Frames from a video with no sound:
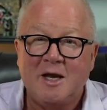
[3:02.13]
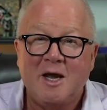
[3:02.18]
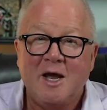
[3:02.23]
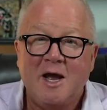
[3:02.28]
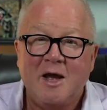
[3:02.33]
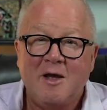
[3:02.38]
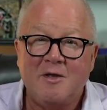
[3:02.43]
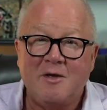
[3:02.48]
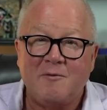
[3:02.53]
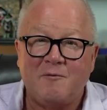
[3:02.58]

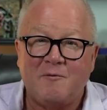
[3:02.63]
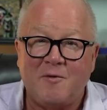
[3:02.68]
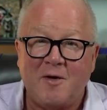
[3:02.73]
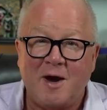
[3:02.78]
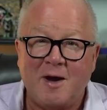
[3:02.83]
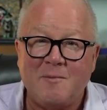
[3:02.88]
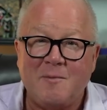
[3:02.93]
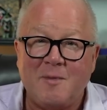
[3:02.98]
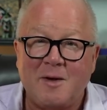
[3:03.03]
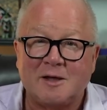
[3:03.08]
and then
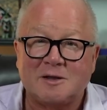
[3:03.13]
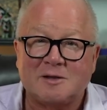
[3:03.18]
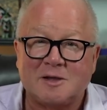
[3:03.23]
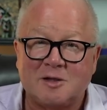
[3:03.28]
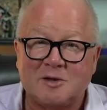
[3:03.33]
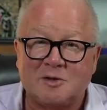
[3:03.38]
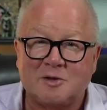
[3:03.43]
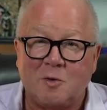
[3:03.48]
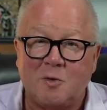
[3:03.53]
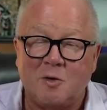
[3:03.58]
find my
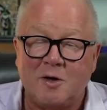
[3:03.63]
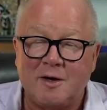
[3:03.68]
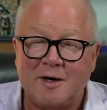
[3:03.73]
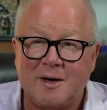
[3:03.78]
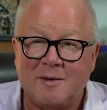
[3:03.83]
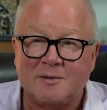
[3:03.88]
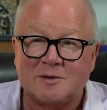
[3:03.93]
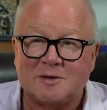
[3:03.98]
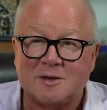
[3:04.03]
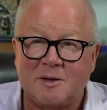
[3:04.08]
essential oil and
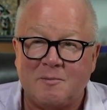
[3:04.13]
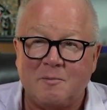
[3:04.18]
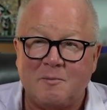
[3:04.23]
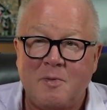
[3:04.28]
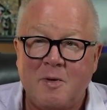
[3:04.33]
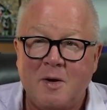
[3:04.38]
Amazon,